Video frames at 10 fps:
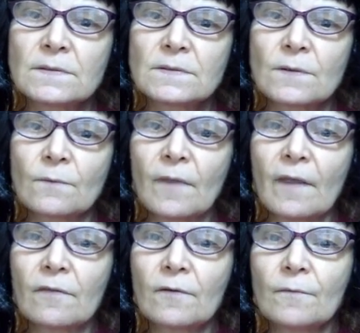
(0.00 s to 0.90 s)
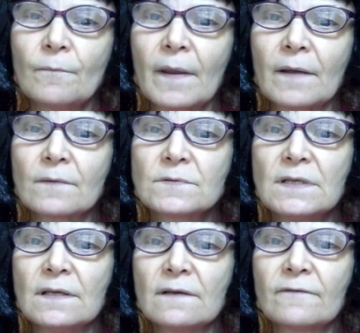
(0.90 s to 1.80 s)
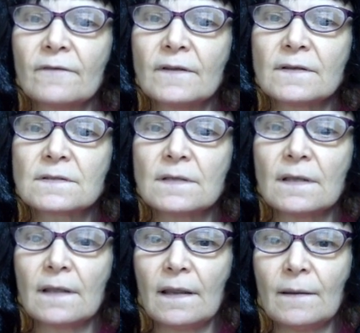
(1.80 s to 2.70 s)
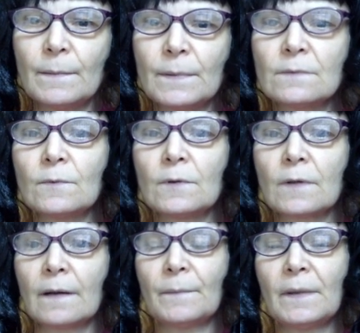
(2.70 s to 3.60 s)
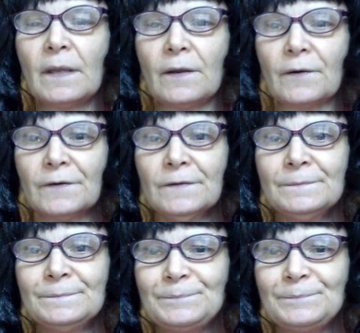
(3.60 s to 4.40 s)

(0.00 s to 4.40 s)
So the other mountie, if is able, will come here.